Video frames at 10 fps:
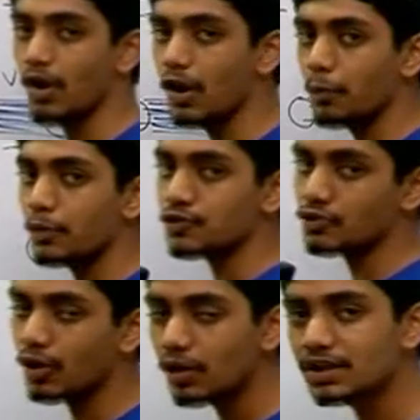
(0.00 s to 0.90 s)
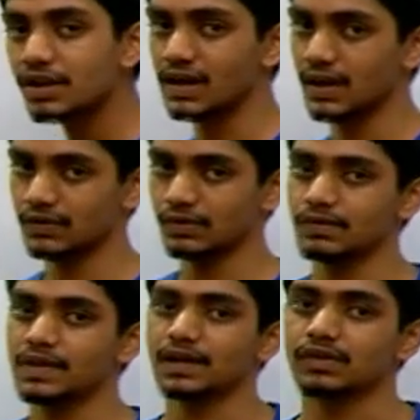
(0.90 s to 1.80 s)
almost all the reactions
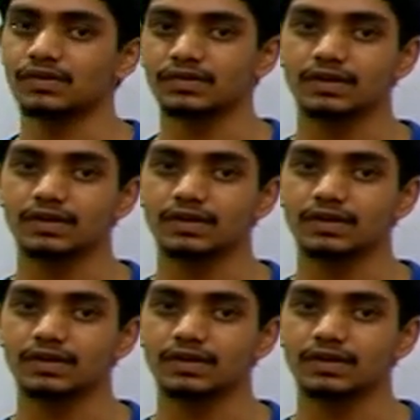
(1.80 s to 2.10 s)
of the alkenes,